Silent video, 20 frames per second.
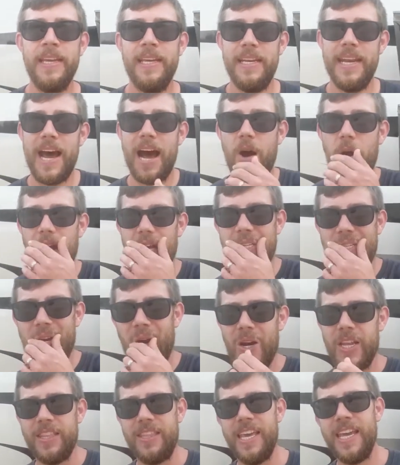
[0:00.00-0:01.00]
Now, I
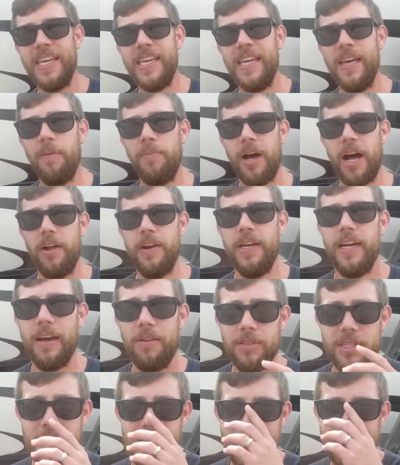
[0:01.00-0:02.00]
started thinking about it and I
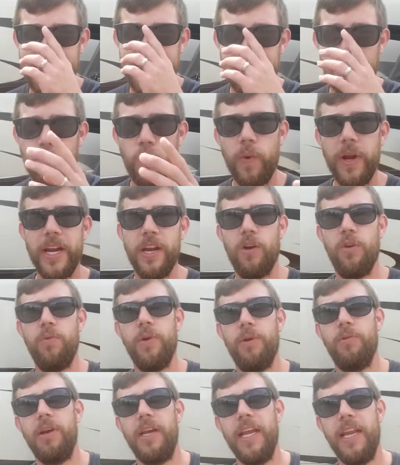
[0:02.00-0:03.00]
was like, that's weird.
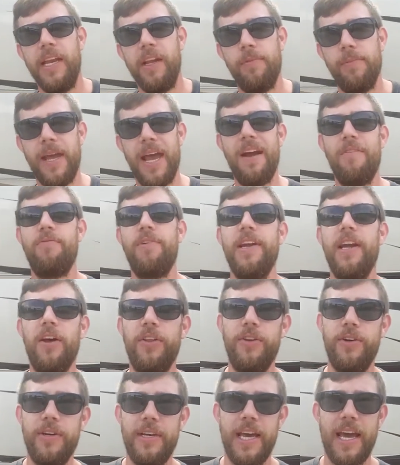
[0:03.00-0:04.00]
We were getting them every
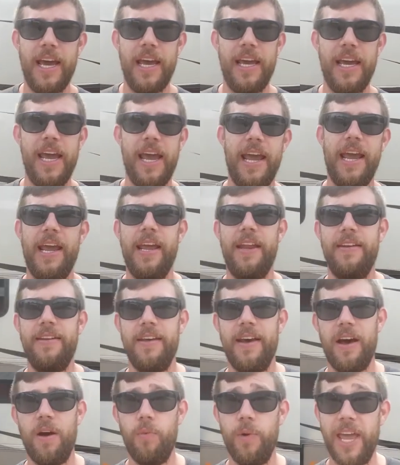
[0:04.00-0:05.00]
other day and
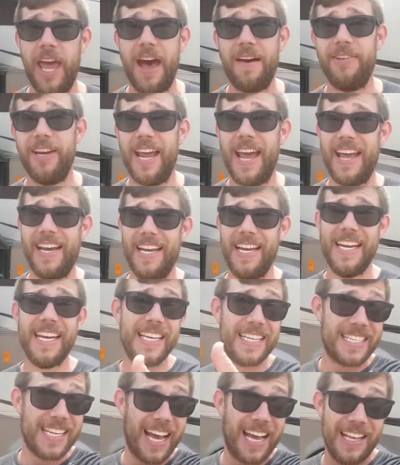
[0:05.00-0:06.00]
uh, we haven't had
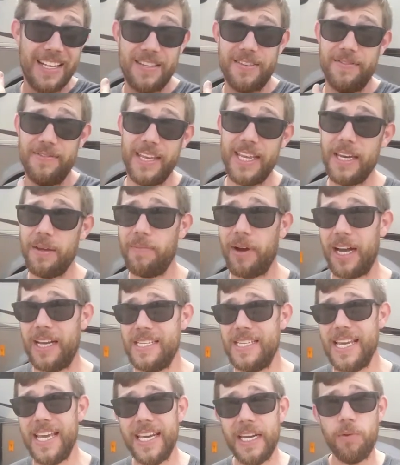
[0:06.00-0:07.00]
any signs of any
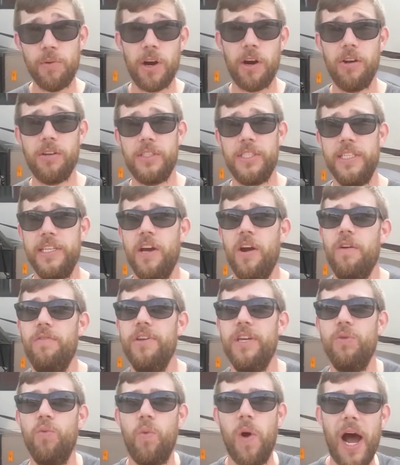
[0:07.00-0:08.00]
mice anywhere else in the
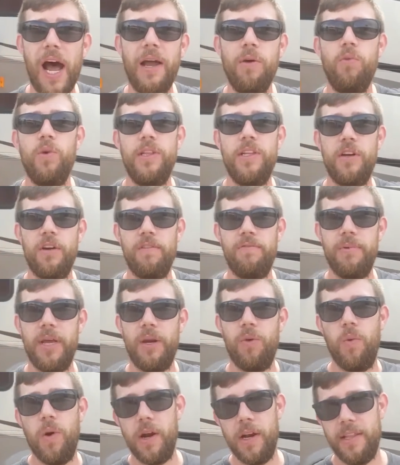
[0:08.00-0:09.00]
RV. Why would there have
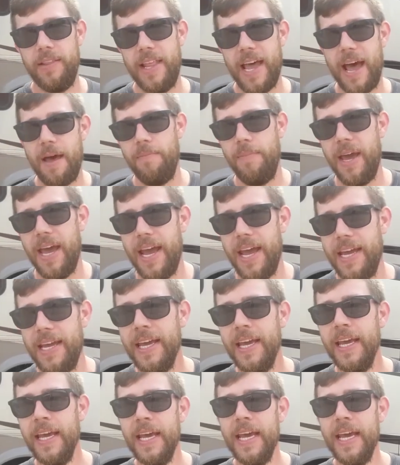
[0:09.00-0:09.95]
been one in that bay?